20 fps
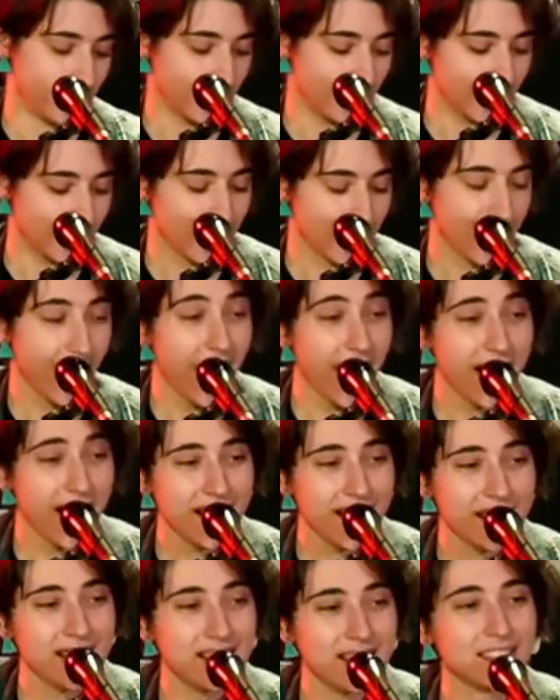
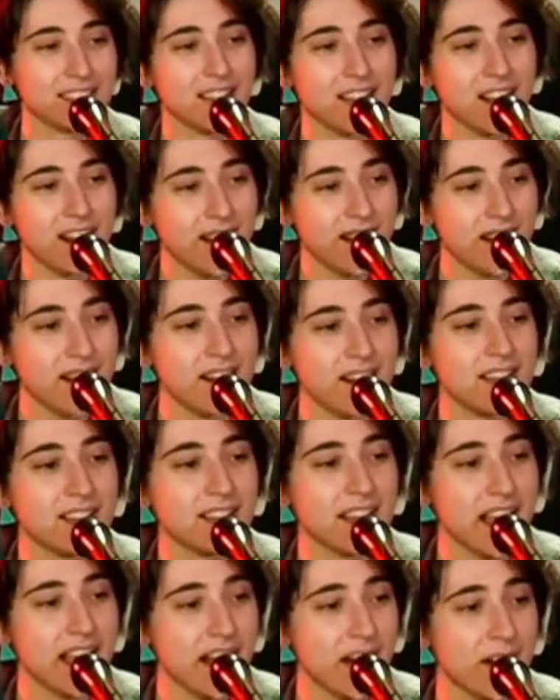I cut
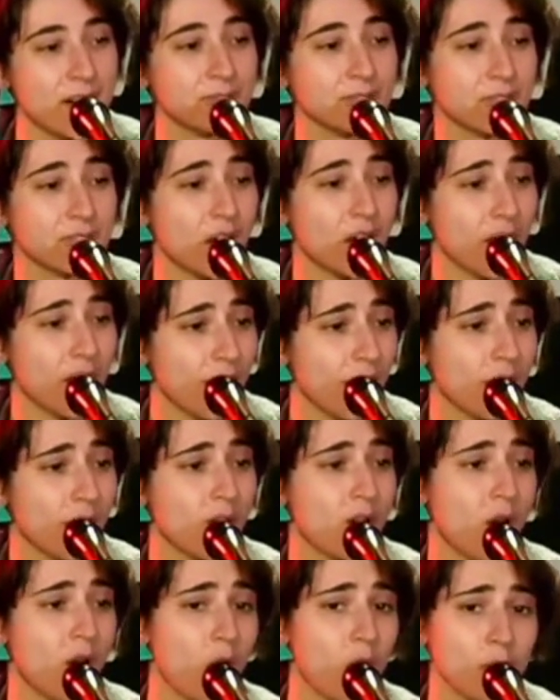out the
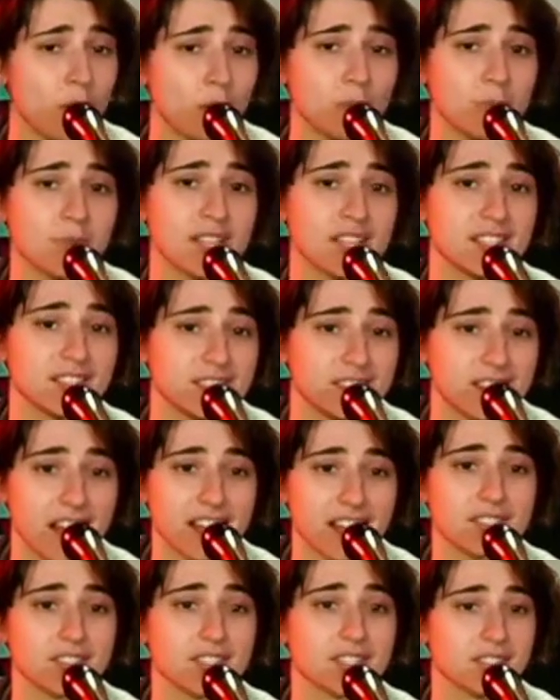whole
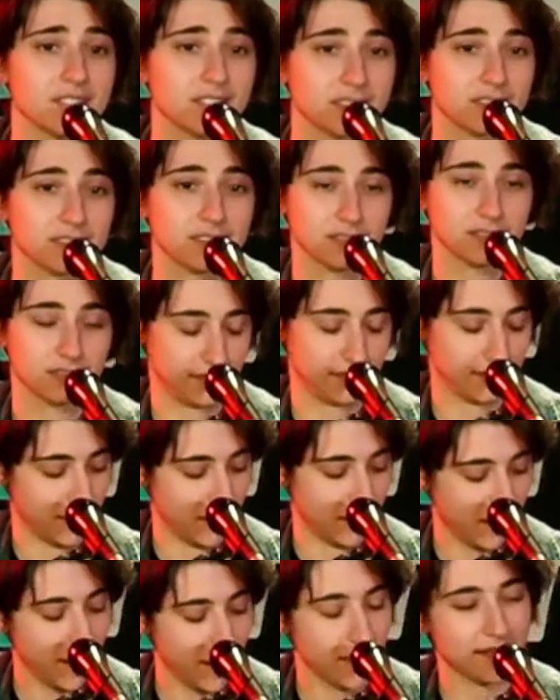midsection.
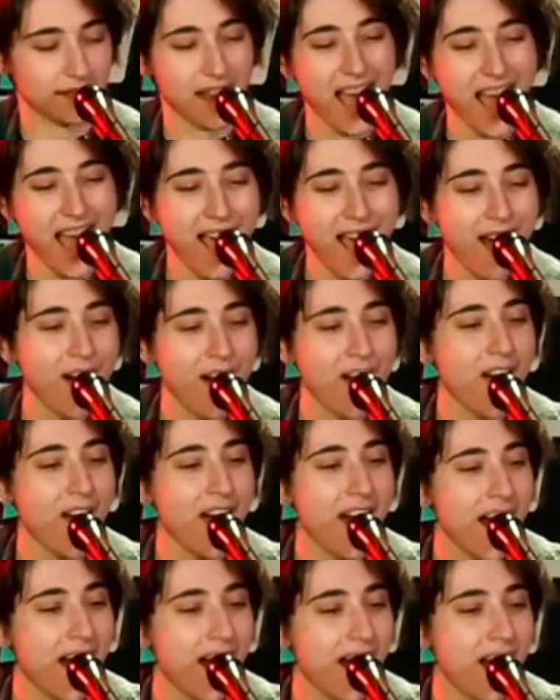Now
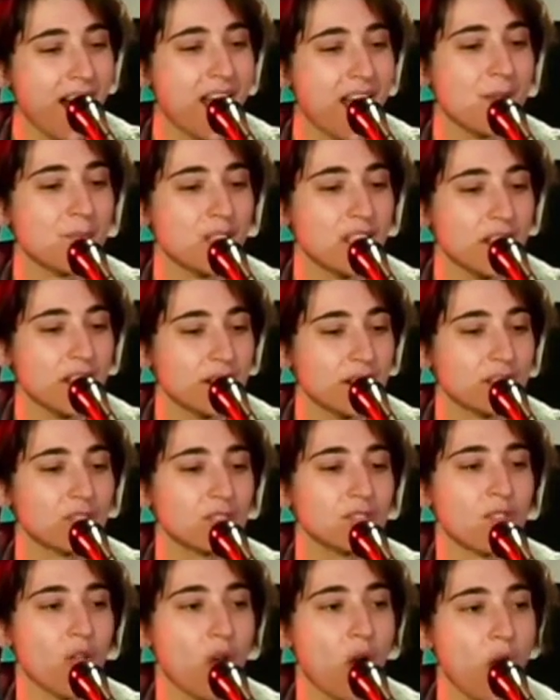I'm in
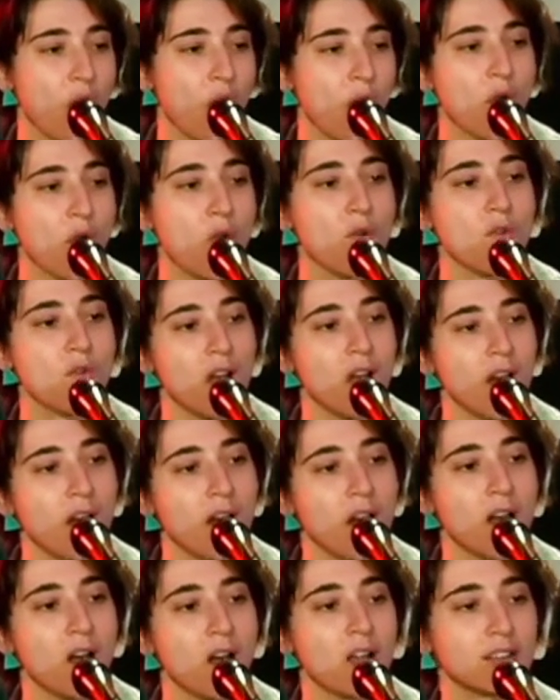the
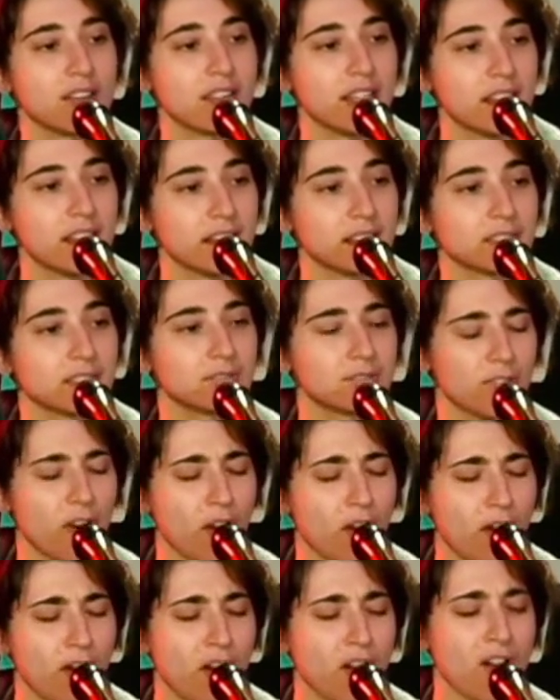running
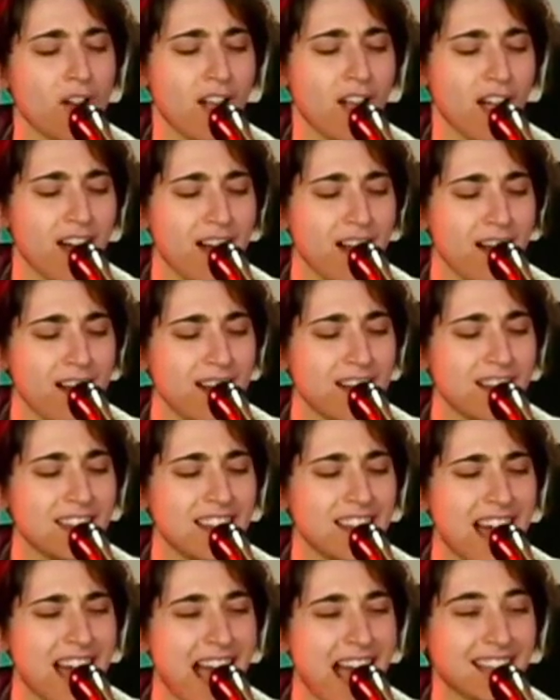for a
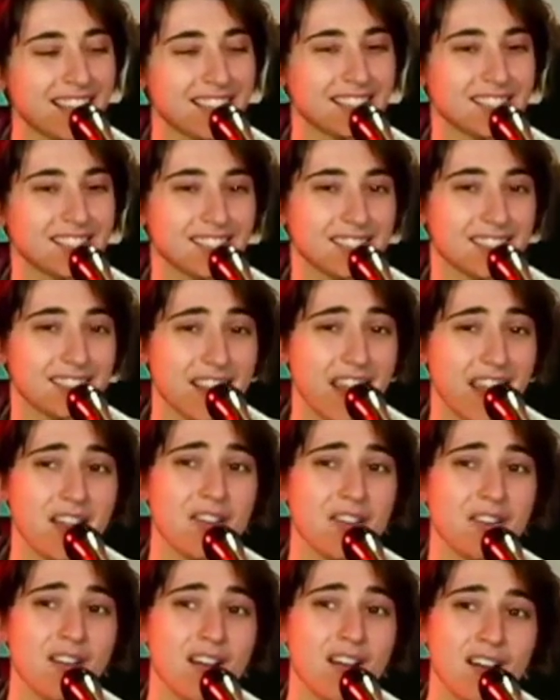lack
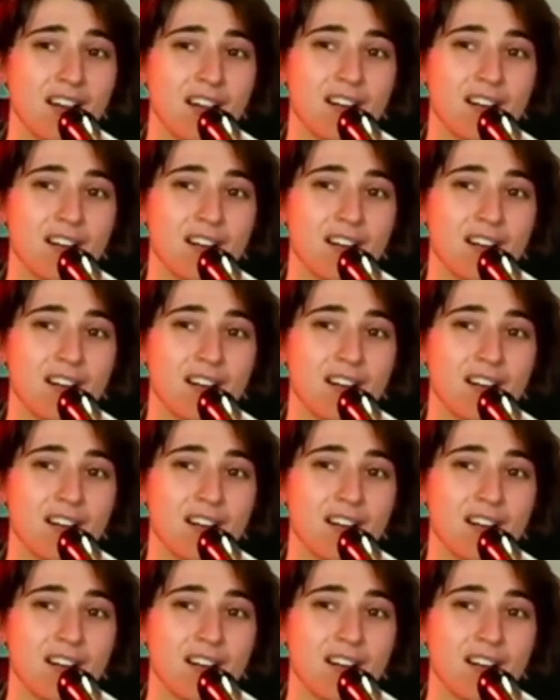thereof.